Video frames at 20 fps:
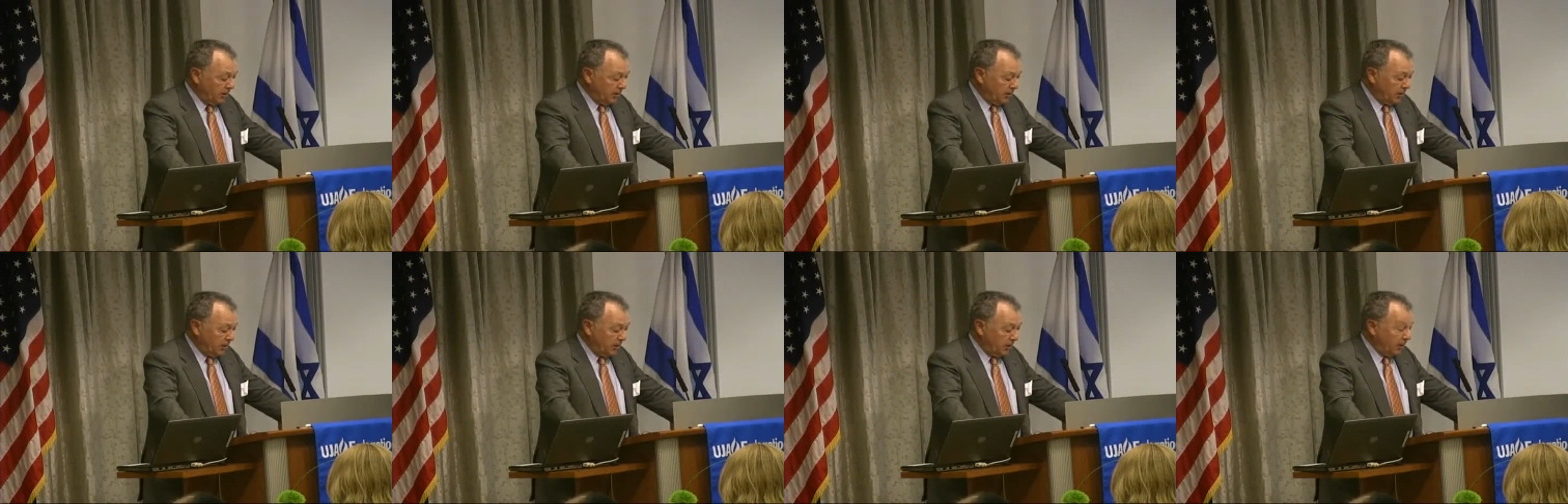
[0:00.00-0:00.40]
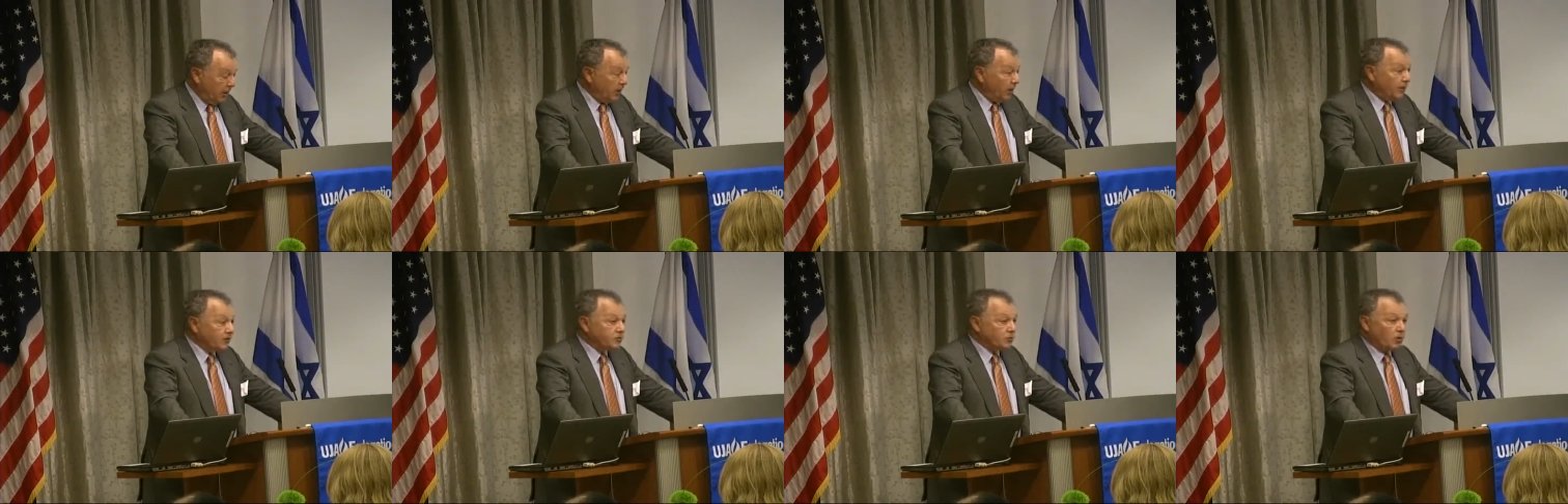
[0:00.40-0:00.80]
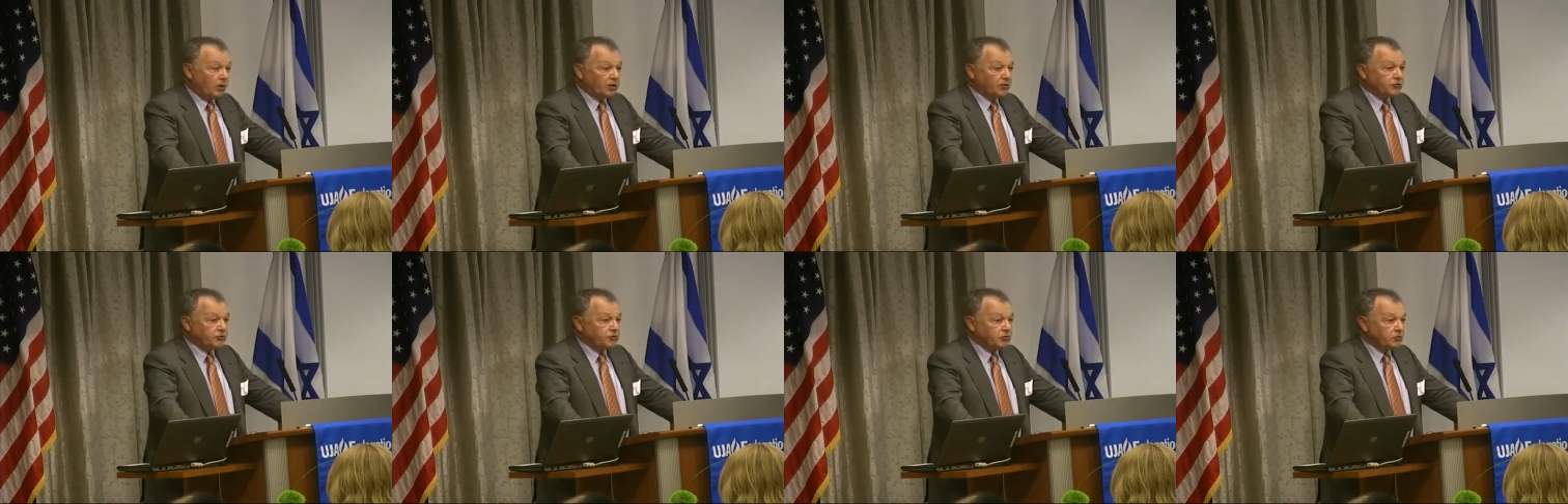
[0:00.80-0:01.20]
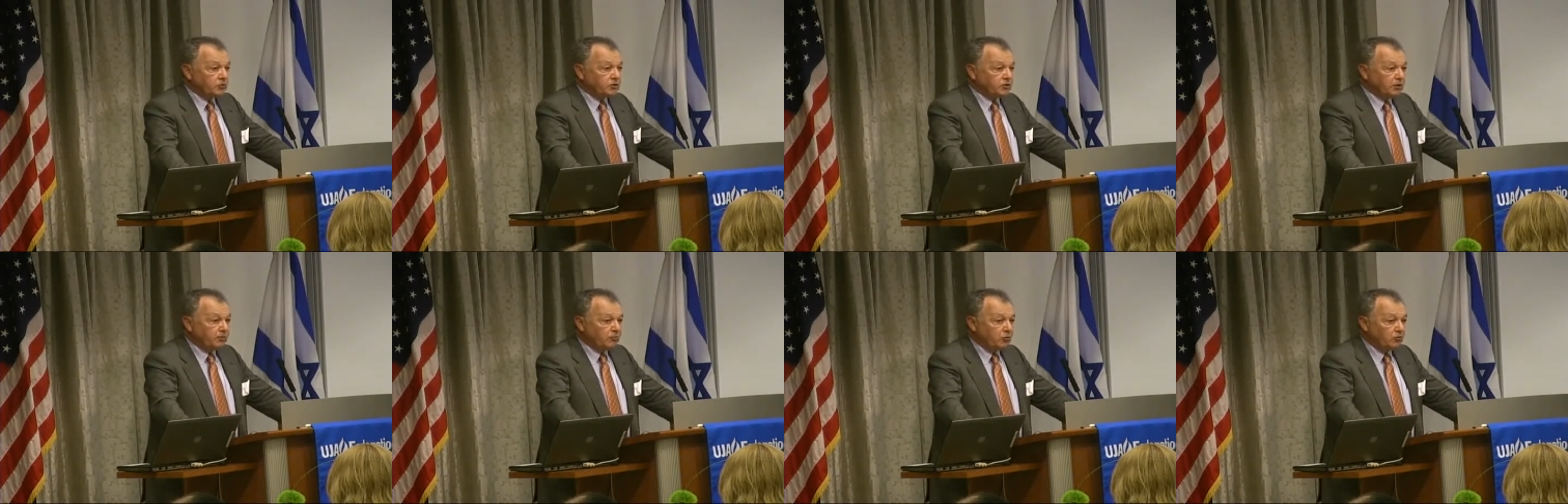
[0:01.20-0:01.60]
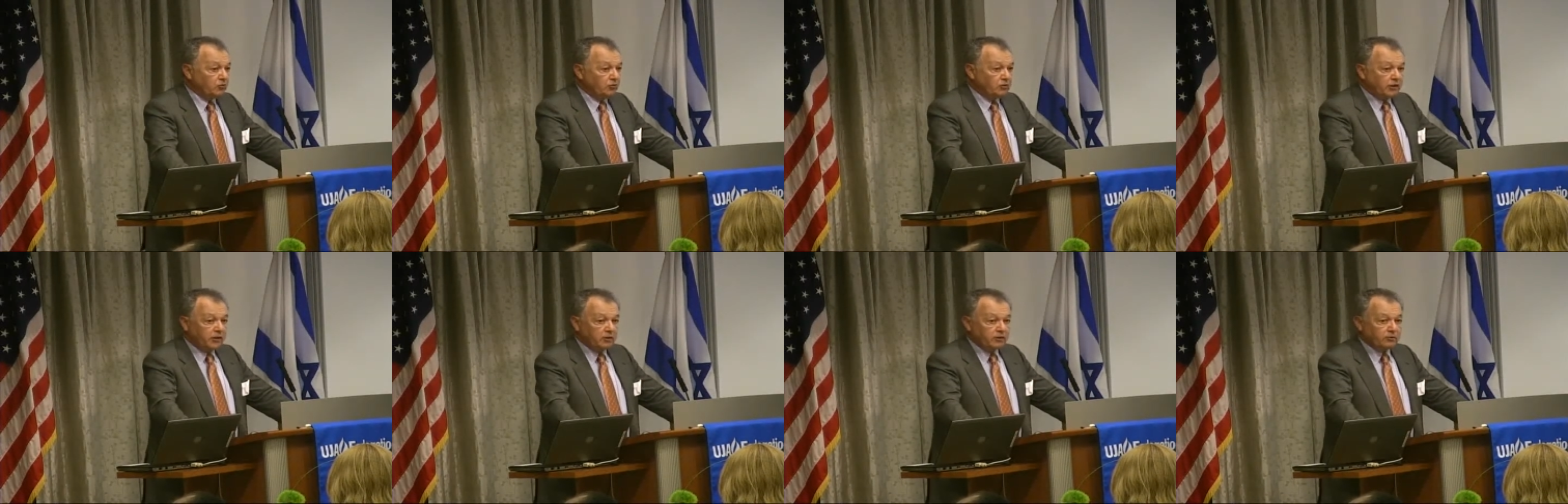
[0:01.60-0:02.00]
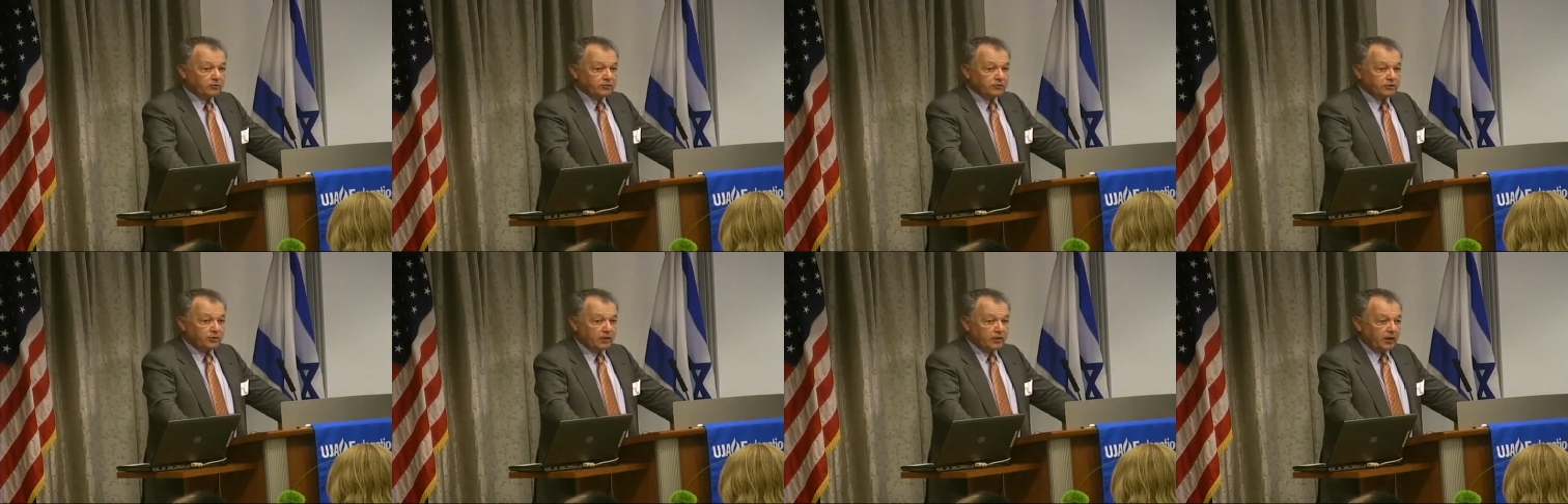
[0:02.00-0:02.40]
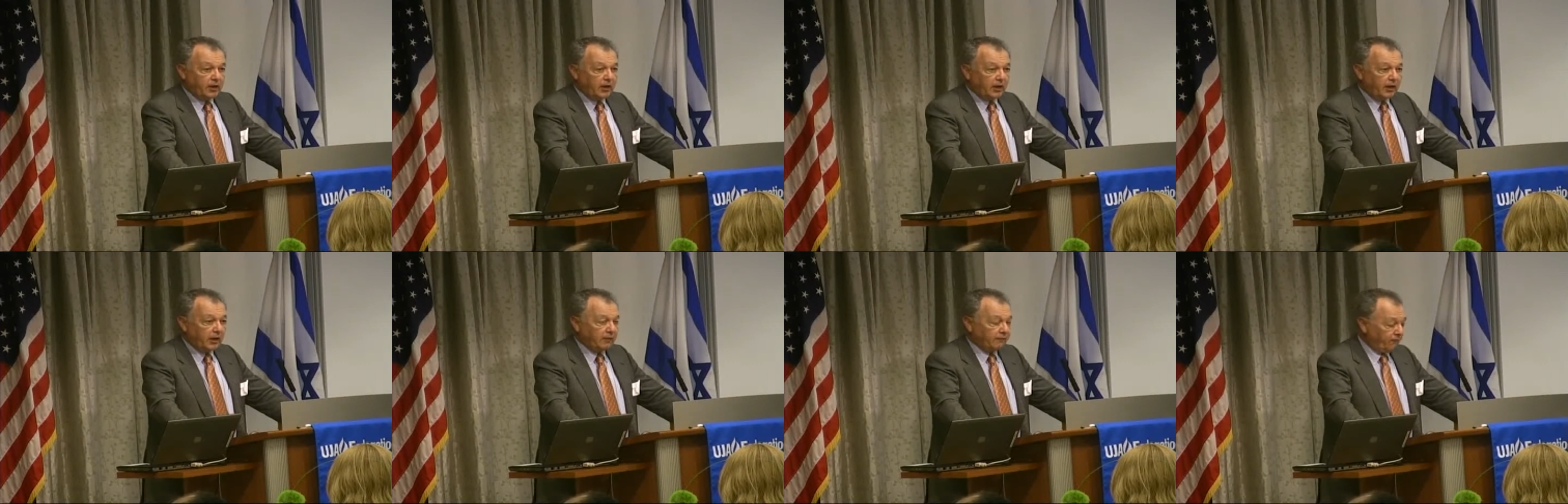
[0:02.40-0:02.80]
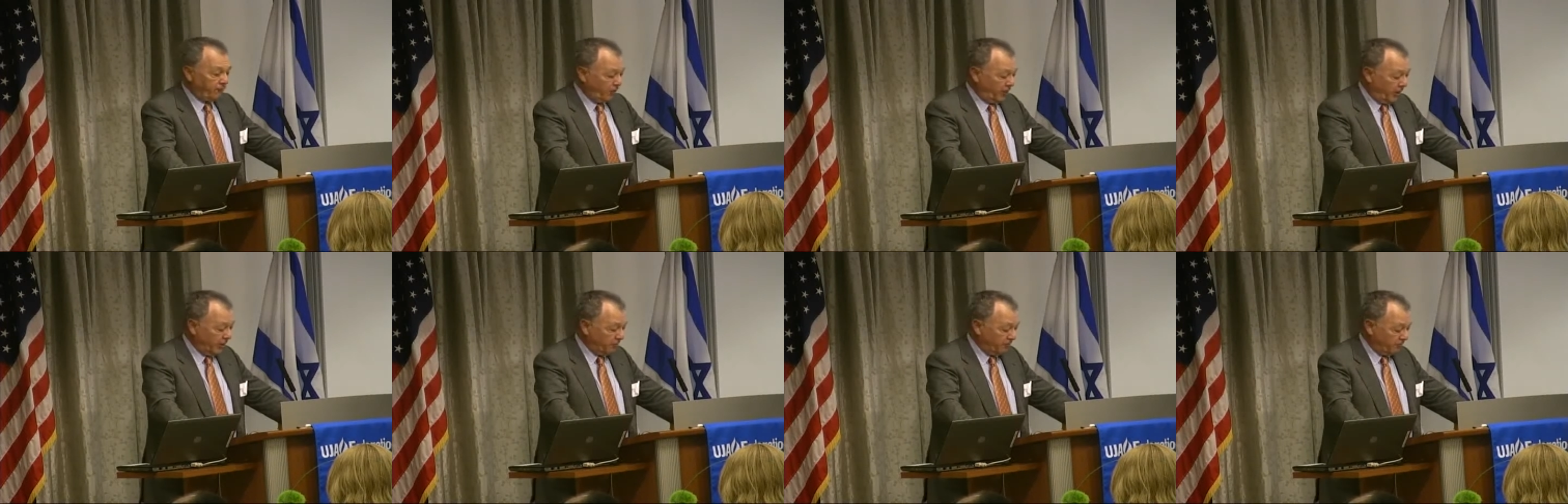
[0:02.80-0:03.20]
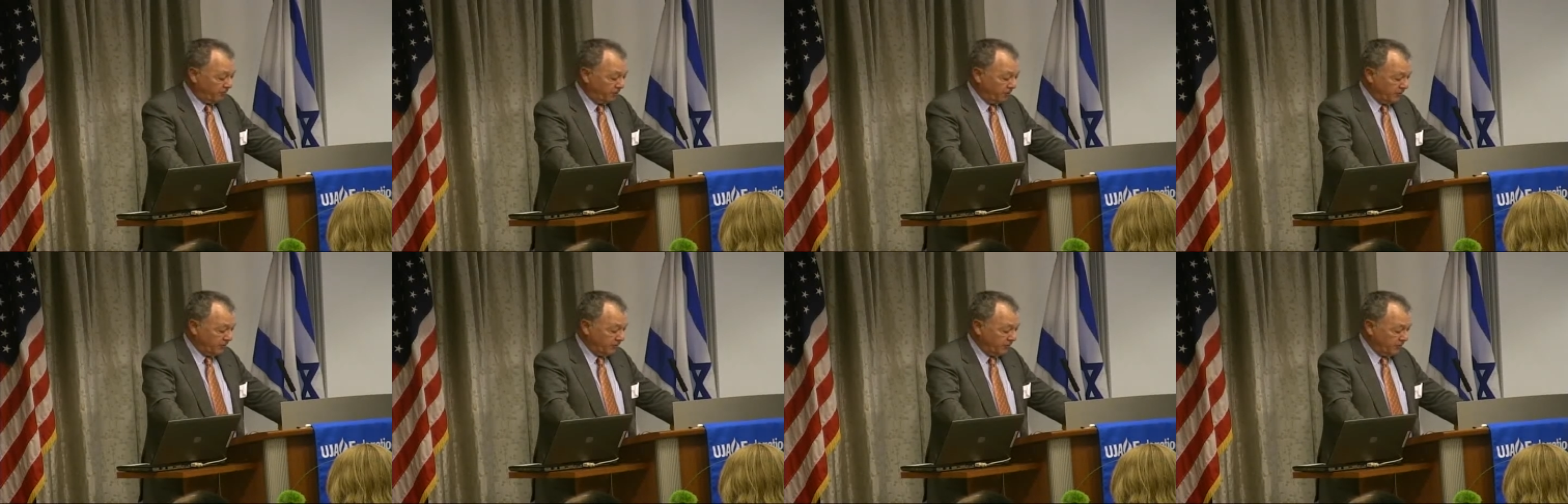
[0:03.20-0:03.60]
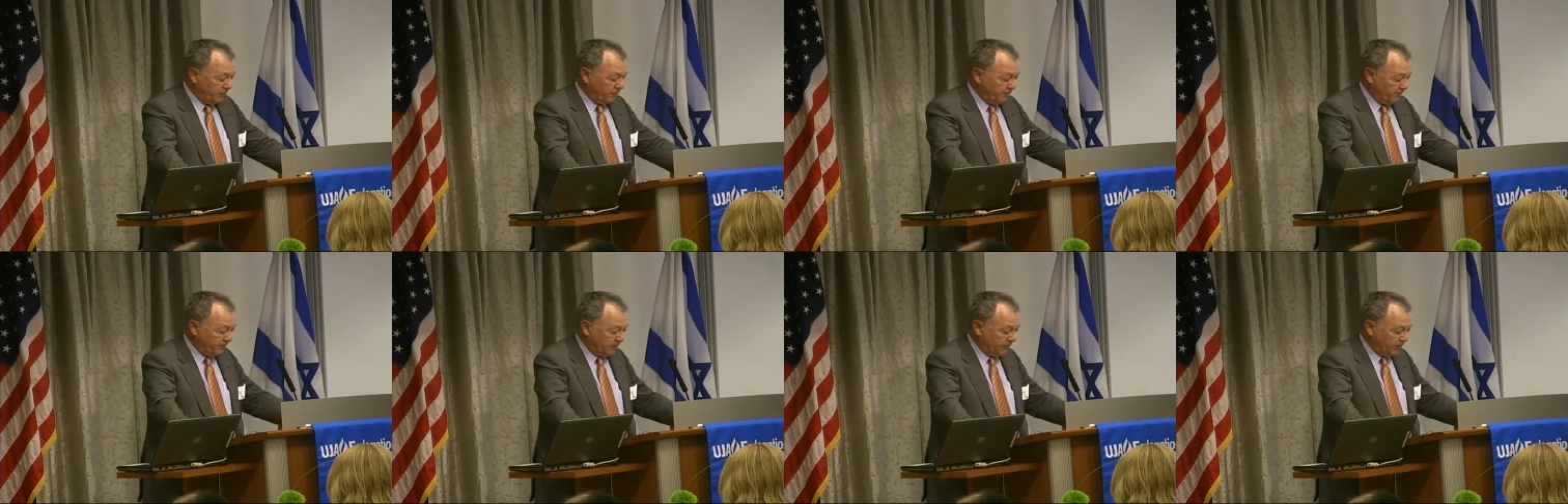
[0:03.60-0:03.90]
as well as Jewish communal leaders and philanthropists.